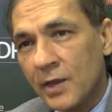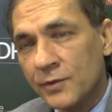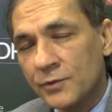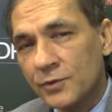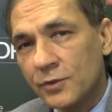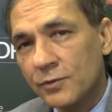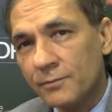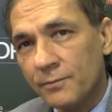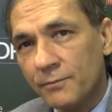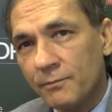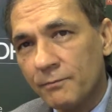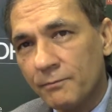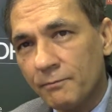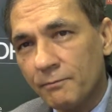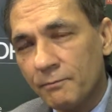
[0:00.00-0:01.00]
So
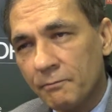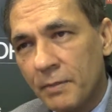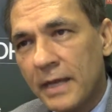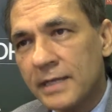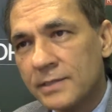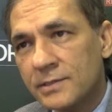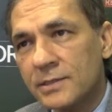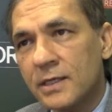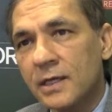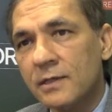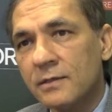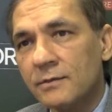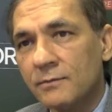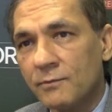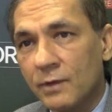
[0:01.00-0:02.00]
based
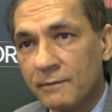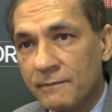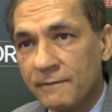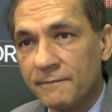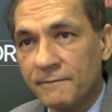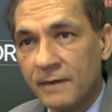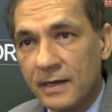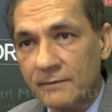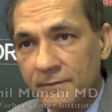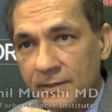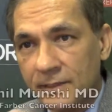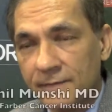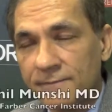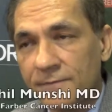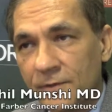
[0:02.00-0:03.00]
on what we find with
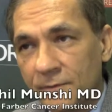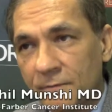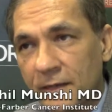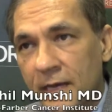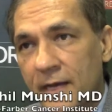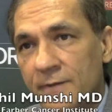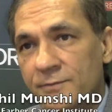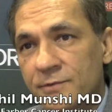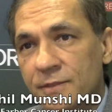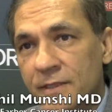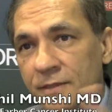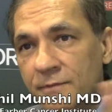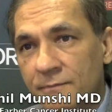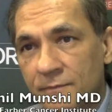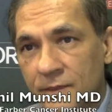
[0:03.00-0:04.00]
lymph node
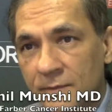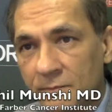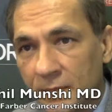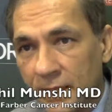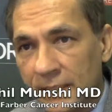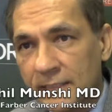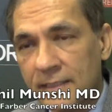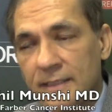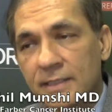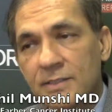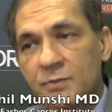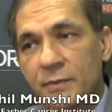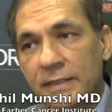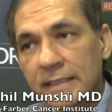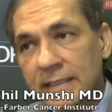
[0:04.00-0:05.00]
biopsy, with blood
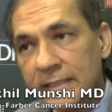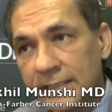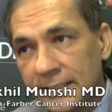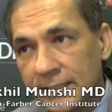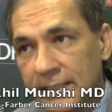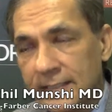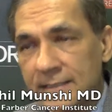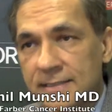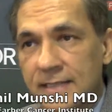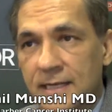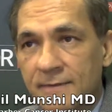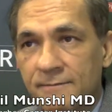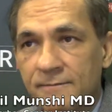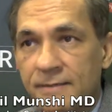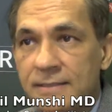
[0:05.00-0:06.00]
tests, with clinical
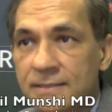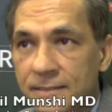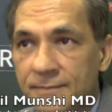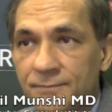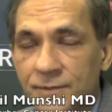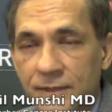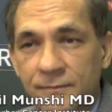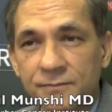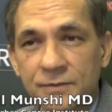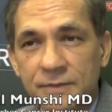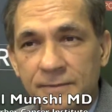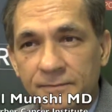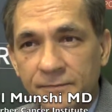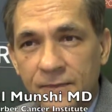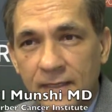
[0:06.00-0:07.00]
exam, with symptoms,
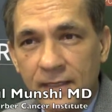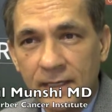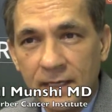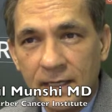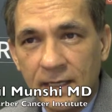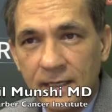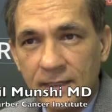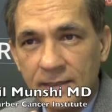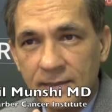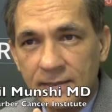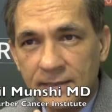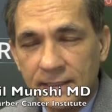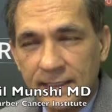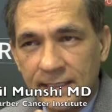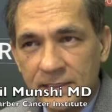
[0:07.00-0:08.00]

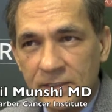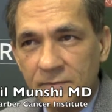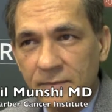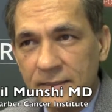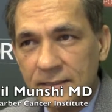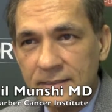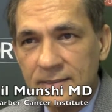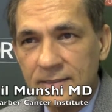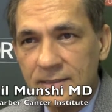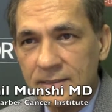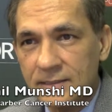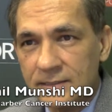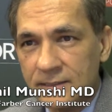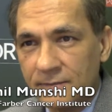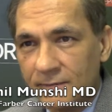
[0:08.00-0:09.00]
the Castleman's disease
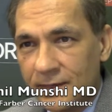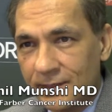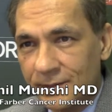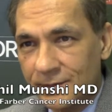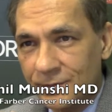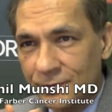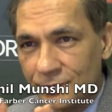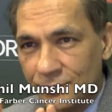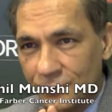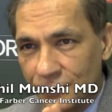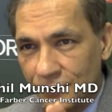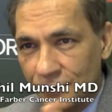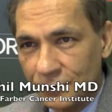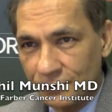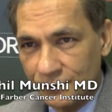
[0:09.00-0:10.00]
is divided into two
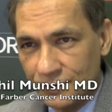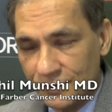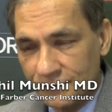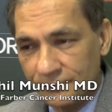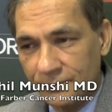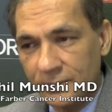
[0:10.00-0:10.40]
groups.